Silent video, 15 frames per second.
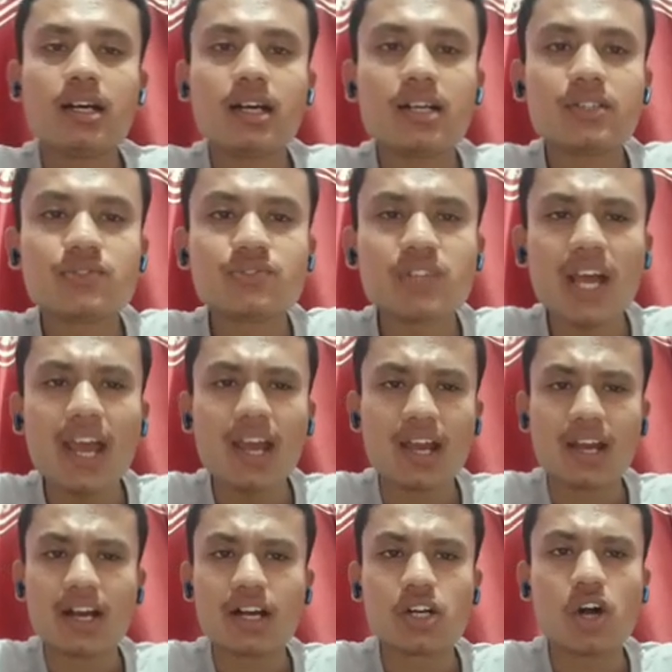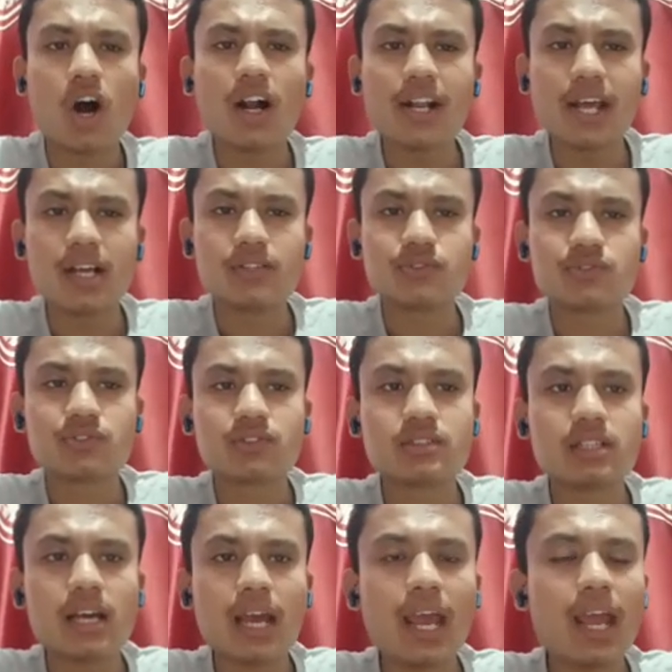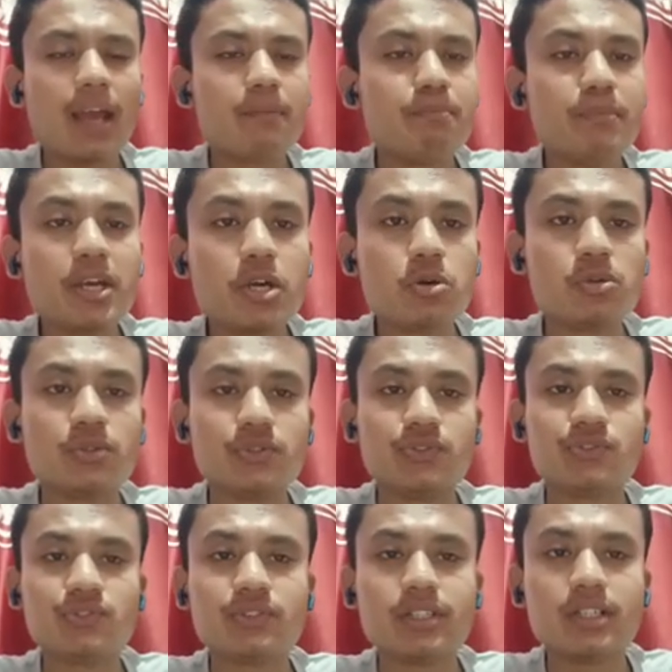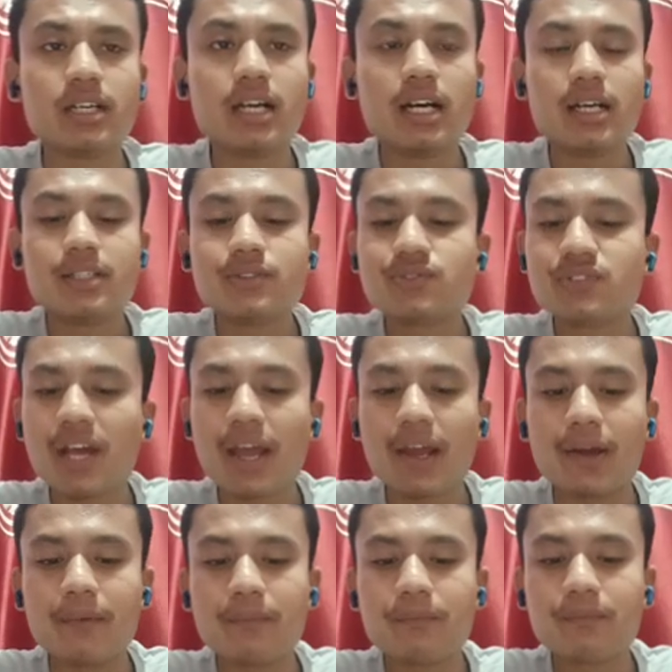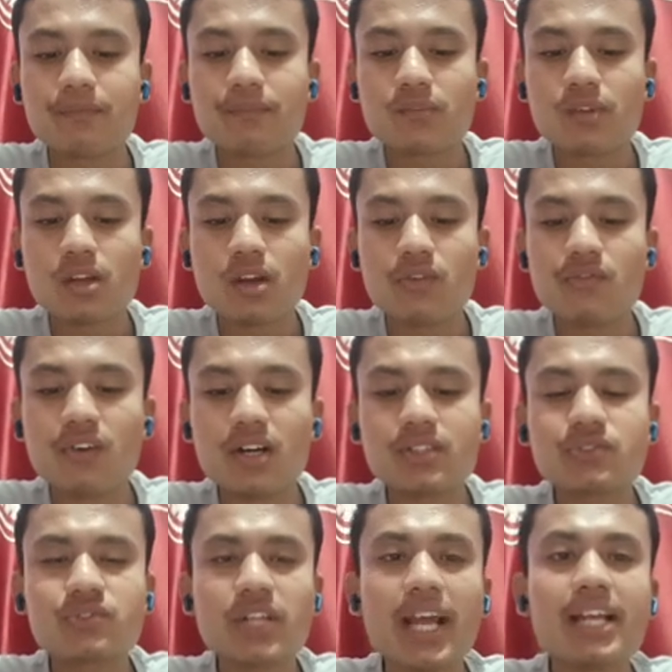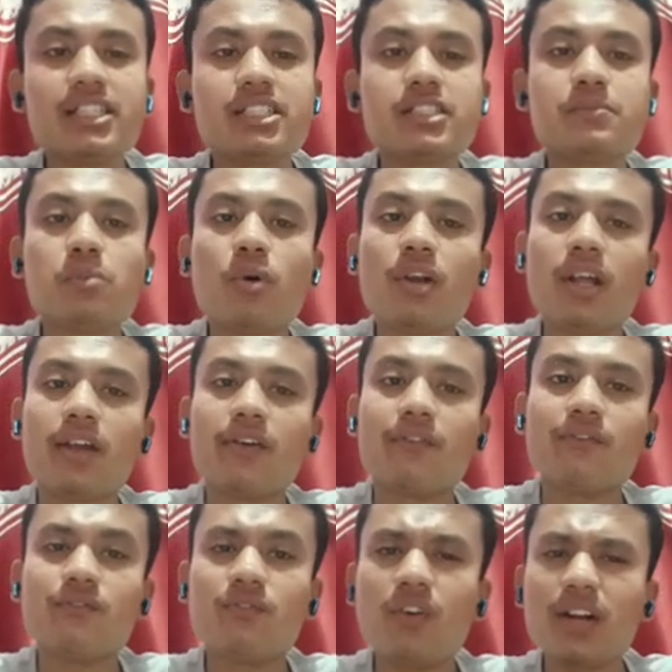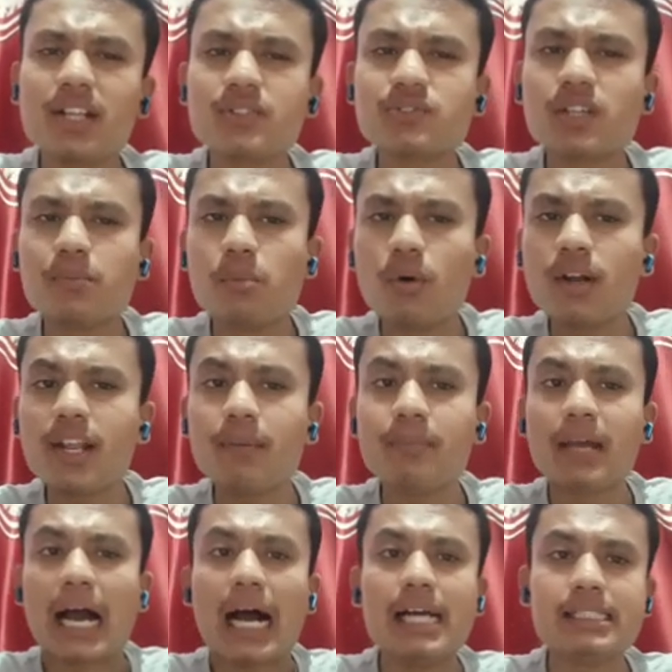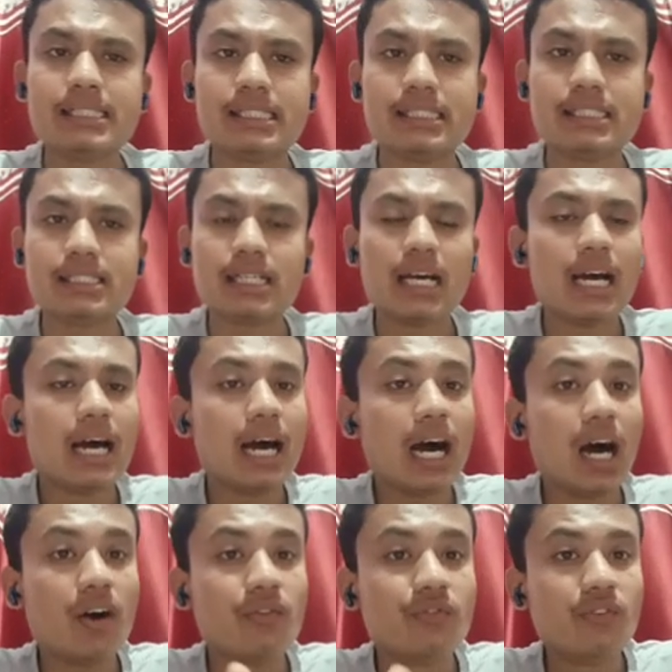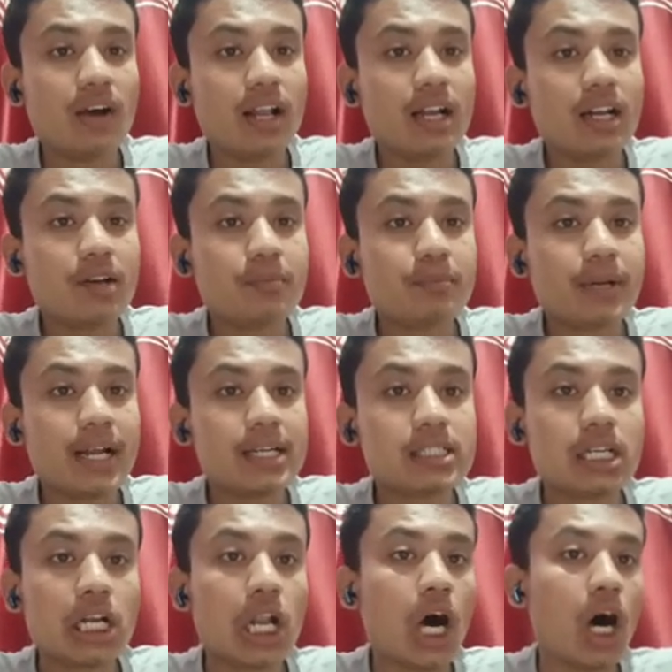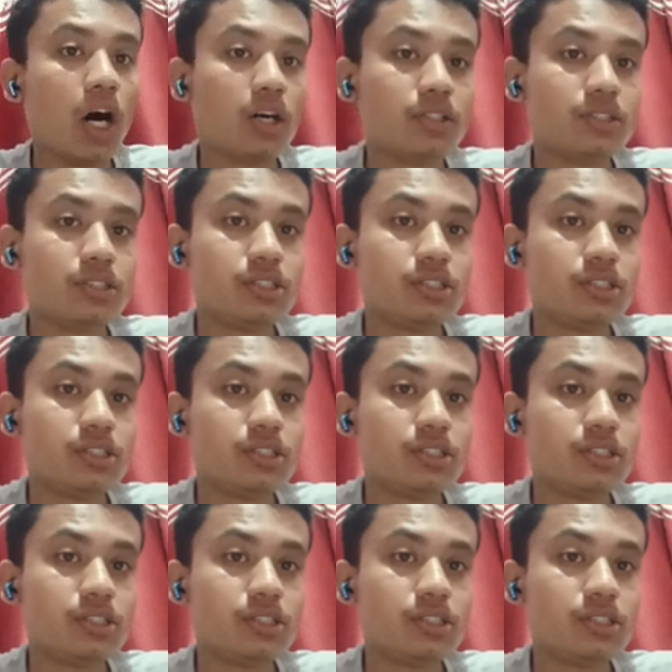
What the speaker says: Say goddess, hey, muse, say what strange motive? What is the motive behind it? A well-bred lord.